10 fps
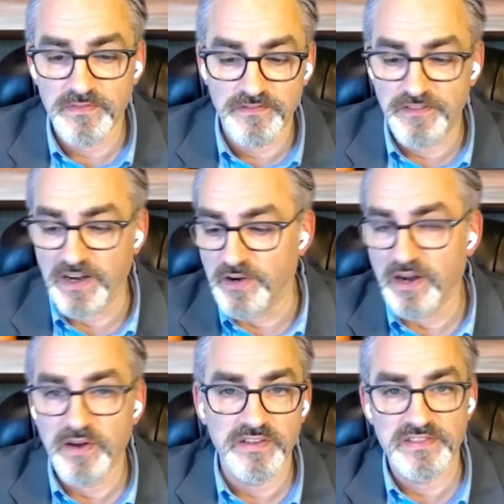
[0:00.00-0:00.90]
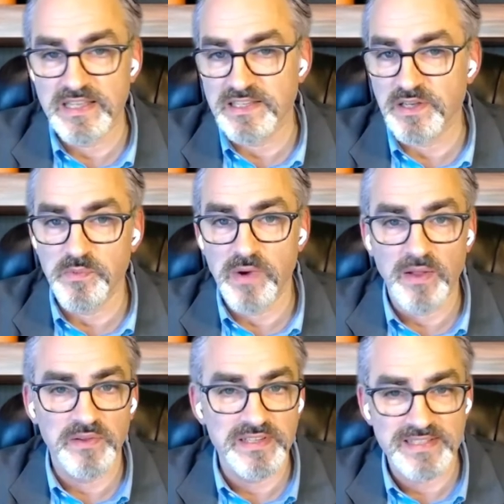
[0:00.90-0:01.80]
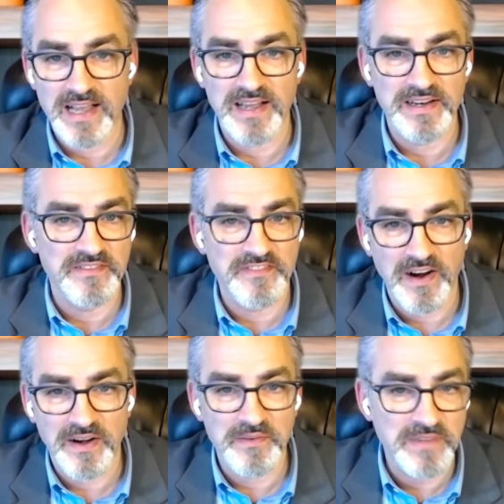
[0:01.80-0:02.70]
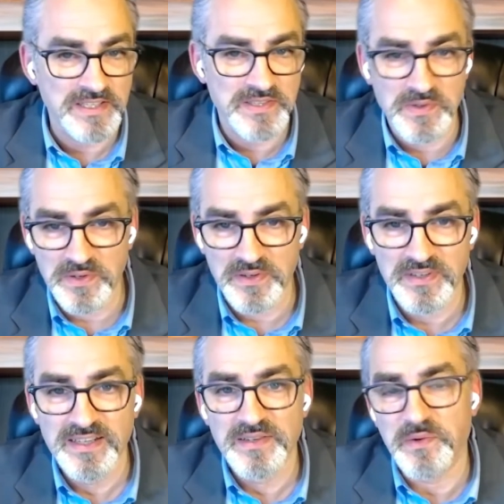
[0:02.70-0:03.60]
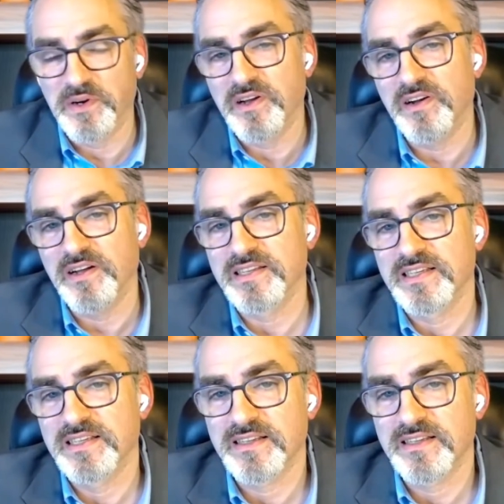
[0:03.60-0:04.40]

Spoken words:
figure out, is this a well-designed environment or not?